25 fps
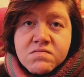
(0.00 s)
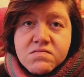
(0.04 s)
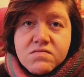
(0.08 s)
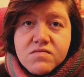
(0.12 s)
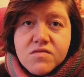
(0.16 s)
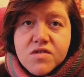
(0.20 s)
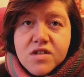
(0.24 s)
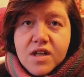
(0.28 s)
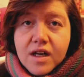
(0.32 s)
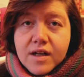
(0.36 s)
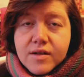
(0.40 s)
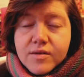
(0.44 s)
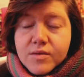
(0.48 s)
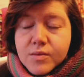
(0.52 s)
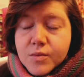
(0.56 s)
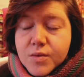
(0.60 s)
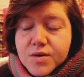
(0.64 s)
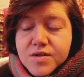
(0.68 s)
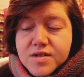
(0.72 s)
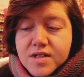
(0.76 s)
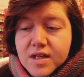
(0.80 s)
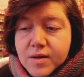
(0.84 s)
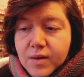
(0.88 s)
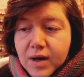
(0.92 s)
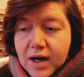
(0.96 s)
So we'll
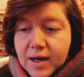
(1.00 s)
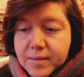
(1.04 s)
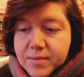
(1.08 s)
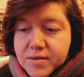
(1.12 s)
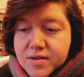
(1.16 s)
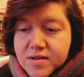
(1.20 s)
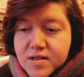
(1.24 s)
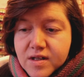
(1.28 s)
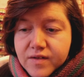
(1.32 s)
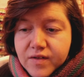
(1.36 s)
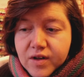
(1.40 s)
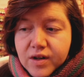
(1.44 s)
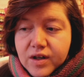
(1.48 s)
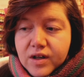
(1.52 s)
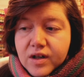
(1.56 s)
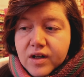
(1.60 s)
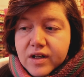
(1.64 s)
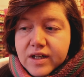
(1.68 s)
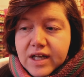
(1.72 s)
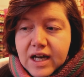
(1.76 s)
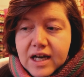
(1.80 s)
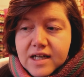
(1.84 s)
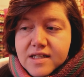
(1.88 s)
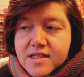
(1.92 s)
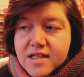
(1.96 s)
see what happens. I've only
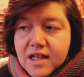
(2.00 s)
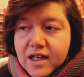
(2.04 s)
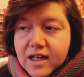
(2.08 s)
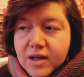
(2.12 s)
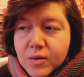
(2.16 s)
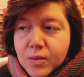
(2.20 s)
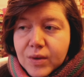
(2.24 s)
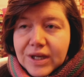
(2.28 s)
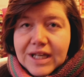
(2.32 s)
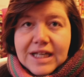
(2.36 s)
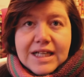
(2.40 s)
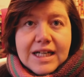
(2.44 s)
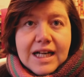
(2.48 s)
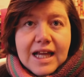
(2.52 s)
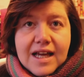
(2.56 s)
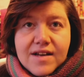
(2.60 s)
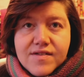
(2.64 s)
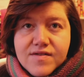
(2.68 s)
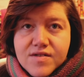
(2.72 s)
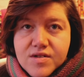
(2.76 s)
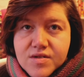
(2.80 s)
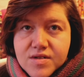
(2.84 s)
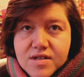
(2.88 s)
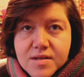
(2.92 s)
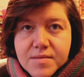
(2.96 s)
got, yeah, it's like a week
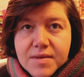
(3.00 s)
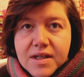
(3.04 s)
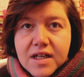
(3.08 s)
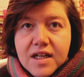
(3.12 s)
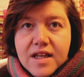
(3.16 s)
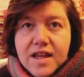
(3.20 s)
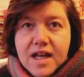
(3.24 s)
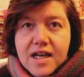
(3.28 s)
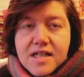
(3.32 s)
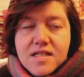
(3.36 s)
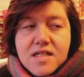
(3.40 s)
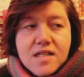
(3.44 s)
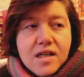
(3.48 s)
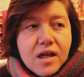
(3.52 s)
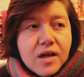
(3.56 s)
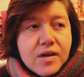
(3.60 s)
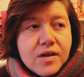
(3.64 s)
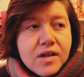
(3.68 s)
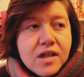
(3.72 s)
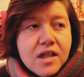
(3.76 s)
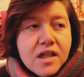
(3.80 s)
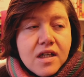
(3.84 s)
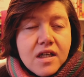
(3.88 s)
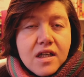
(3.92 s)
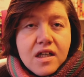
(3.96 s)
left or something like that, so
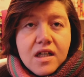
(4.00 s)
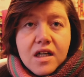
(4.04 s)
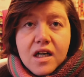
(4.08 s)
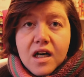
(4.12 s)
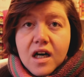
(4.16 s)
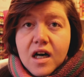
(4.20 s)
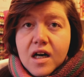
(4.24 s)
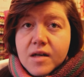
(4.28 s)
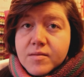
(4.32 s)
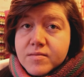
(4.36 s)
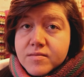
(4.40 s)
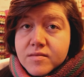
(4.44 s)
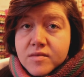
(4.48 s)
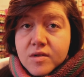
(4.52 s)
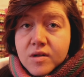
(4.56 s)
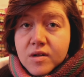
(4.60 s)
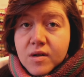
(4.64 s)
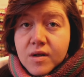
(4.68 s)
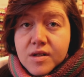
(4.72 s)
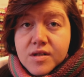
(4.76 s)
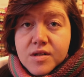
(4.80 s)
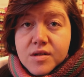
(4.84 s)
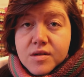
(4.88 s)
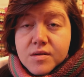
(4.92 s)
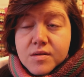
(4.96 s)
I'm not
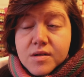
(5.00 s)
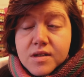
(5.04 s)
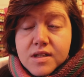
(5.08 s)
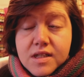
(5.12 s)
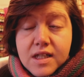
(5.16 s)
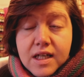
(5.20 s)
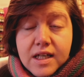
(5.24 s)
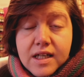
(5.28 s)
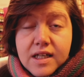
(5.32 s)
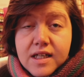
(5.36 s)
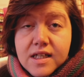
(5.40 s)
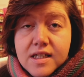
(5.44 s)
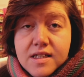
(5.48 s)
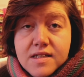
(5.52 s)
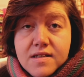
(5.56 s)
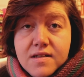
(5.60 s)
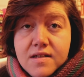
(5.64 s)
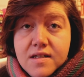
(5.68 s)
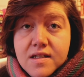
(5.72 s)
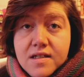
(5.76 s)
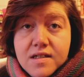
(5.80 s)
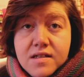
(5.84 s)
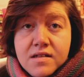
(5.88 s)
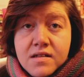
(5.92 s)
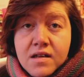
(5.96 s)
quite sure what day it is
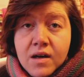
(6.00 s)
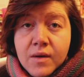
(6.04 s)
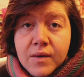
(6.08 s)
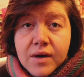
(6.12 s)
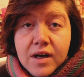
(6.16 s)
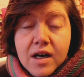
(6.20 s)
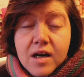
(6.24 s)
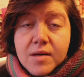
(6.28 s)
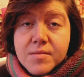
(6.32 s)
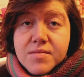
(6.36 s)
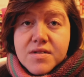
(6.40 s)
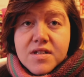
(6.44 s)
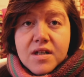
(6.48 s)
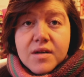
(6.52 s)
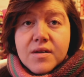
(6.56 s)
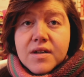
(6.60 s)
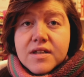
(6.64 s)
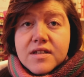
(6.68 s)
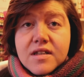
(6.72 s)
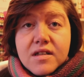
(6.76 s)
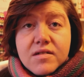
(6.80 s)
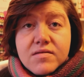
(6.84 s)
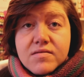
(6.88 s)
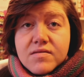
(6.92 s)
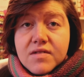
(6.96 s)
that this is going up, so I
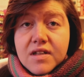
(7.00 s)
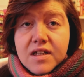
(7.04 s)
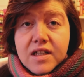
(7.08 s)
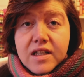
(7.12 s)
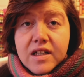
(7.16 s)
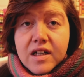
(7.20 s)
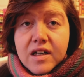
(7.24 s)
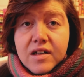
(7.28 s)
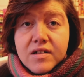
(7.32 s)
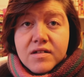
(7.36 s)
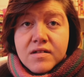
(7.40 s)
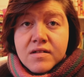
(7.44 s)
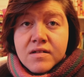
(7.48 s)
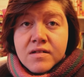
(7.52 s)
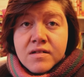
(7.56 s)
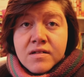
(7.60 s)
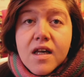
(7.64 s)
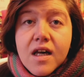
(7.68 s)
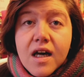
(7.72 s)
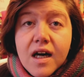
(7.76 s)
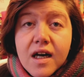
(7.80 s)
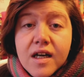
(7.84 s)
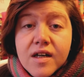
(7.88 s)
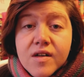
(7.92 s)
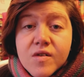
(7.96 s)
don't really know.
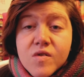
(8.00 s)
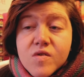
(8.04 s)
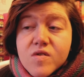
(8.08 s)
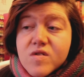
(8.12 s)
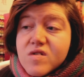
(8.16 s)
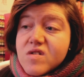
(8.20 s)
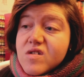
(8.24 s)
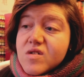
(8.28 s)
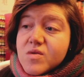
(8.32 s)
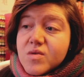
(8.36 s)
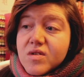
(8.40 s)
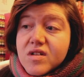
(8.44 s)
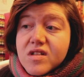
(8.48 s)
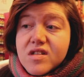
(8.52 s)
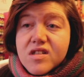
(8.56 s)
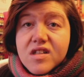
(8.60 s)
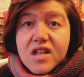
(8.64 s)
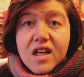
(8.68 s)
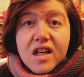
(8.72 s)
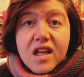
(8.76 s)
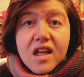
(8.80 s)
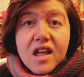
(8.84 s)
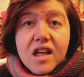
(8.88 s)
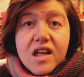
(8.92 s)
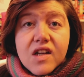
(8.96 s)
And I also just wanted to
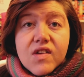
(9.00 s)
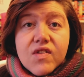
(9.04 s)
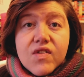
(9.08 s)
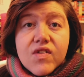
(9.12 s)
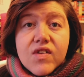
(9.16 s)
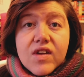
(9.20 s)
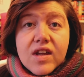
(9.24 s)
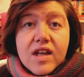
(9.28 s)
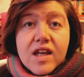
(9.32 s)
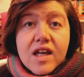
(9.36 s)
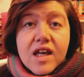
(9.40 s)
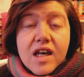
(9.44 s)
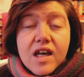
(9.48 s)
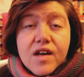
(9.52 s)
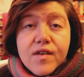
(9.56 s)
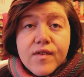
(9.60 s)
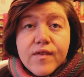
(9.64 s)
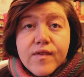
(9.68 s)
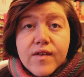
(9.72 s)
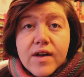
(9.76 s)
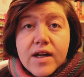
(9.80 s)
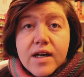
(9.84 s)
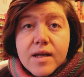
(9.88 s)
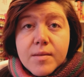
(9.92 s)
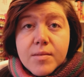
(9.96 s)
check in and see
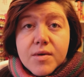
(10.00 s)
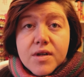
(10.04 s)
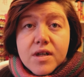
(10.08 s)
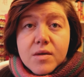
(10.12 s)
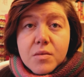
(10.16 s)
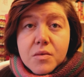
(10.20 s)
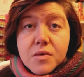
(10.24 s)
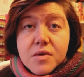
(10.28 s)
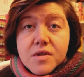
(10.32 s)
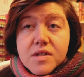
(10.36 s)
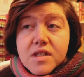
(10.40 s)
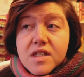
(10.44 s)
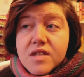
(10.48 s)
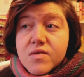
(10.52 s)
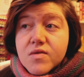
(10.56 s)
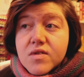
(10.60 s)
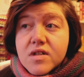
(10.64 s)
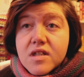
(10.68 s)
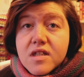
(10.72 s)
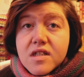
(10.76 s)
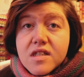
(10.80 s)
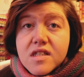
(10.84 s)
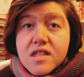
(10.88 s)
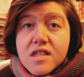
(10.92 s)
if anybody would, even in the